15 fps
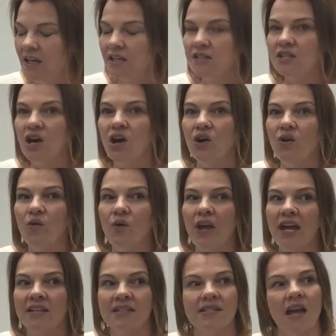So
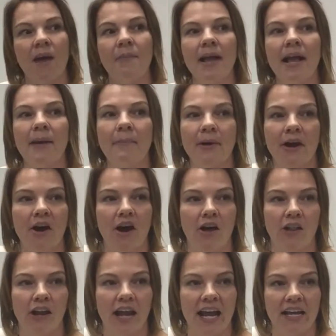it's coming up on a
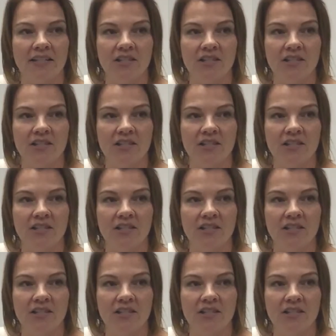holiday,